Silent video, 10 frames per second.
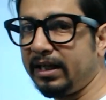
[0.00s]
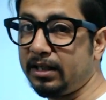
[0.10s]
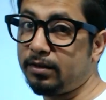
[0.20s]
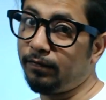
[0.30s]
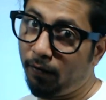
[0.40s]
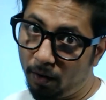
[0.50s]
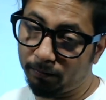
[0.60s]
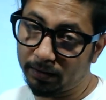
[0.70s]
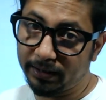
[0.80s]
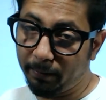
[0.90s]
is formed.
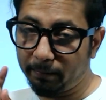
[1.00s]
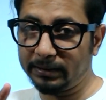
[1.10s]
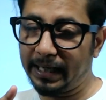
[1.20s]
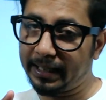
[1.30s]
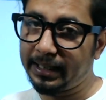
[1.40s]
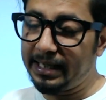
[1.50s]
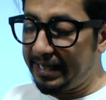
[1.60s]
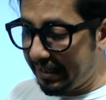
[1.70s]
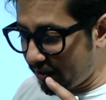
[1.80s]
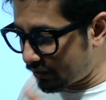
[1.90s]
Remember that
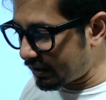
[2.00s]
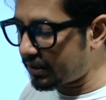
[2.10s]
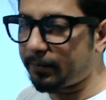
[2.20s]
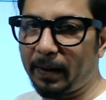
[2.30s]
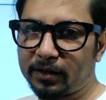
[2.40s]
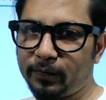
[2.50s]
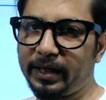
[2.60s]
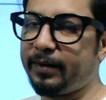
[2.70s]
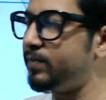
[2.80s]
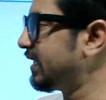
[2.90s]
intrinsic
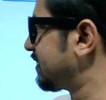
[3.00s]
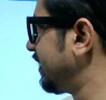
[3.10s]
pathway is